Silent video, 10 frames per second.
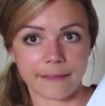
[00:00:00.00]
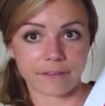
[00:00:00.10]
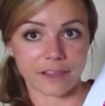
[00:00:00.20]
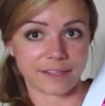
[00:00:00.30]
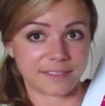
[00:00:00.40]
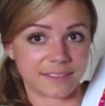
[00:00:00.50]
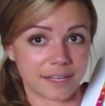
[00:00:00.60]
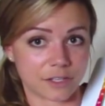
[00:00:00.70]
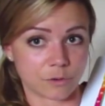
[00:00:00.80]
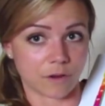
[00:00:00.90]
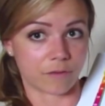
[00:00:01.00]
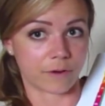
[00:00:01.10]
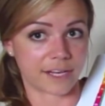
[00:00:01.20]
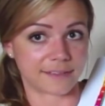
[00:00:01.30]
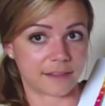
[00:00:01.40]
I've got the second 12
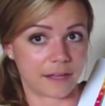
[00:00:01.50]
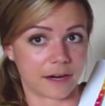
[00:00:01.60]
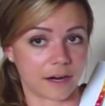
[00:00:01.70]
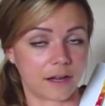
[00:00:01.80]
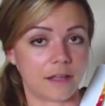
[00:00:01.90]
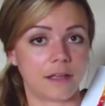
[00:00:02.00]
weeks there.